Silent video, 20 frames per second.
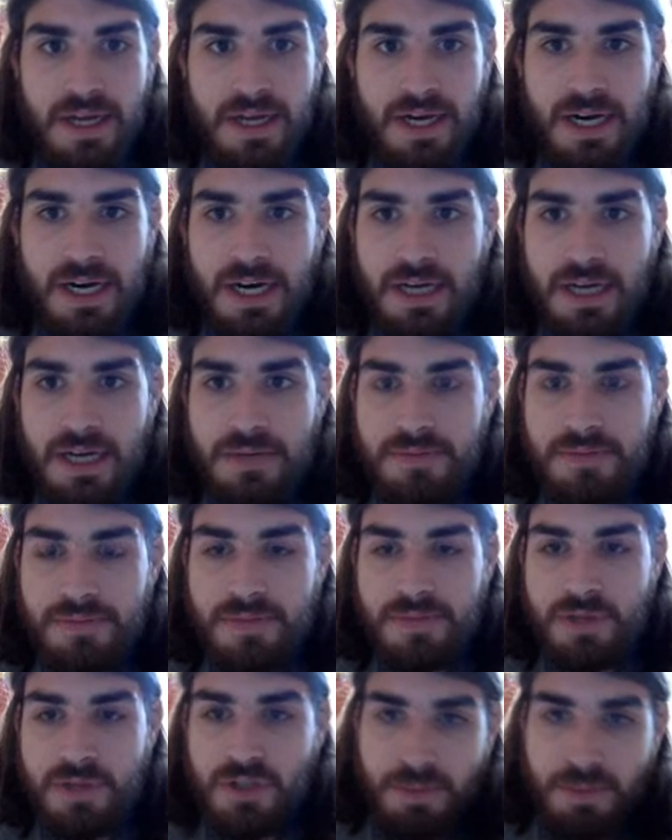
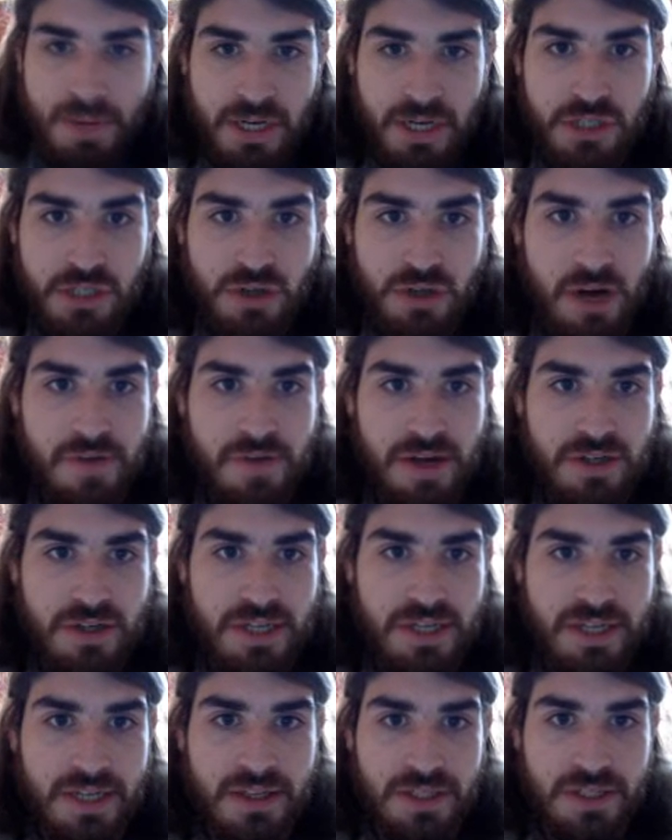Here's a picture of it.
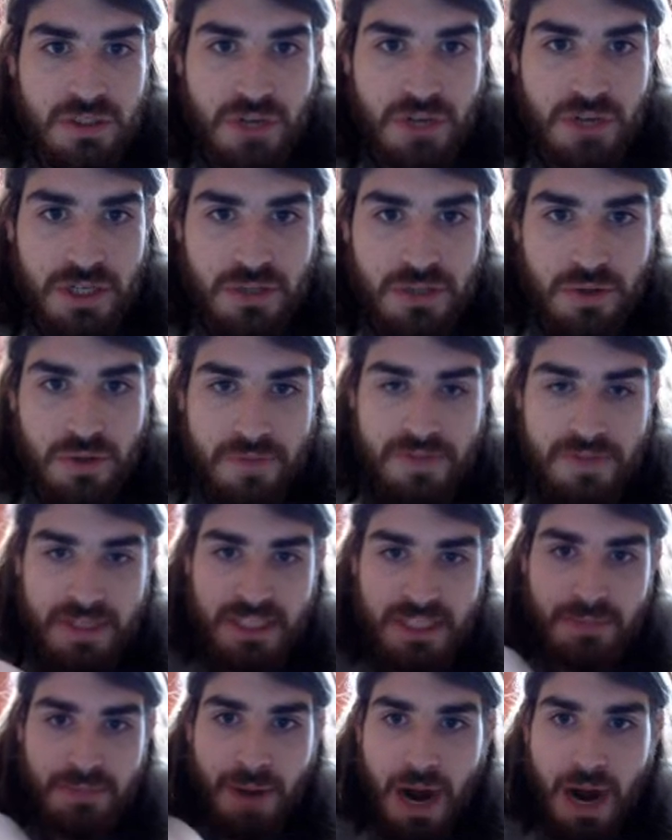Here's like the structure of the
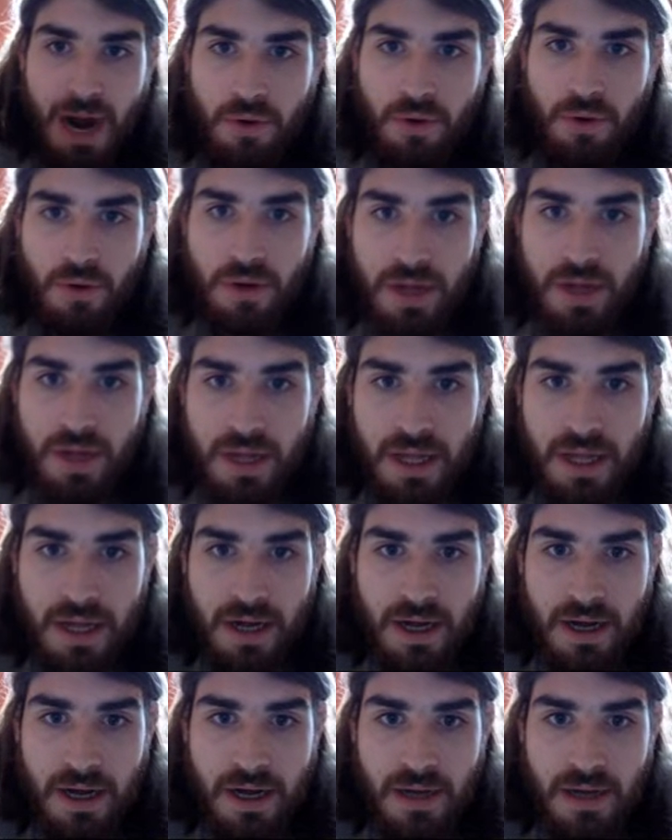spiral.
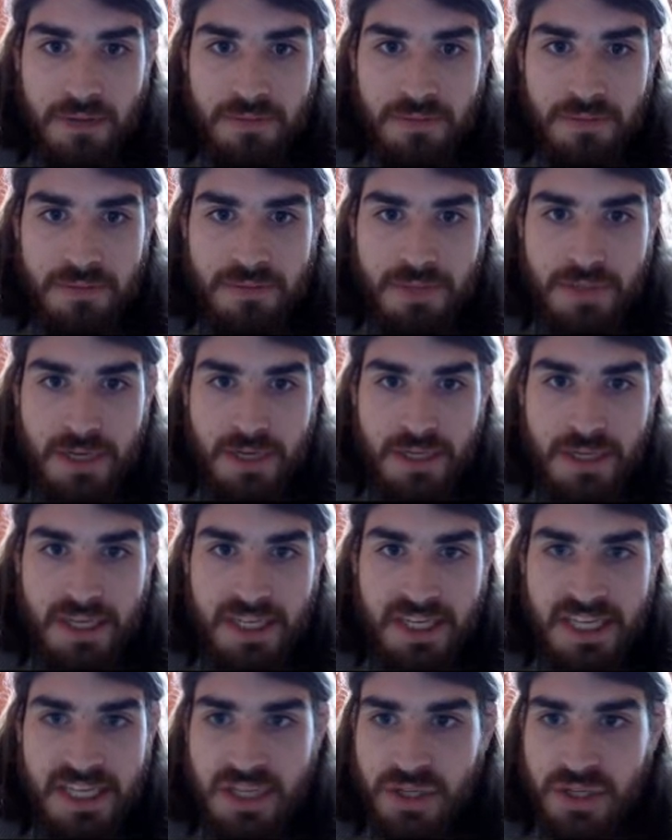Kind of like a
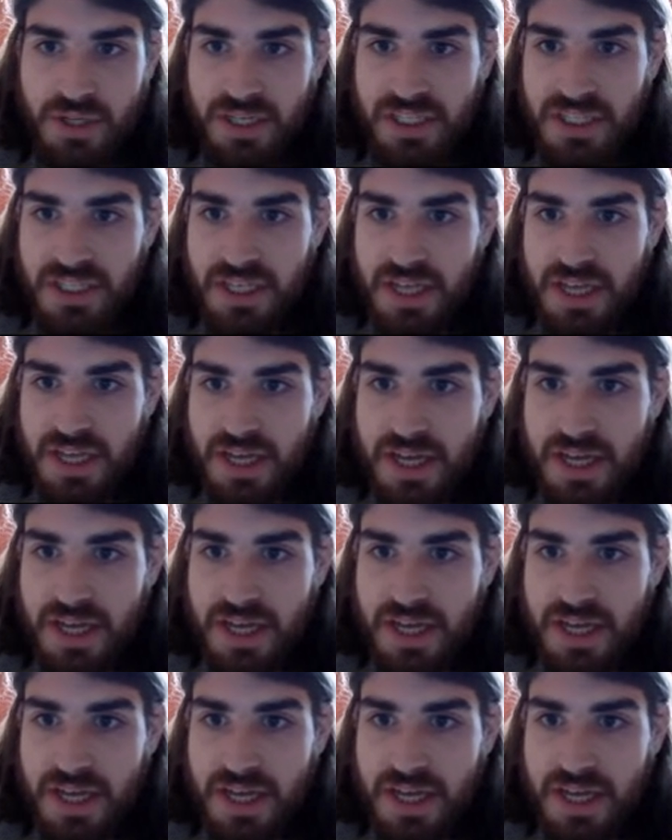helix.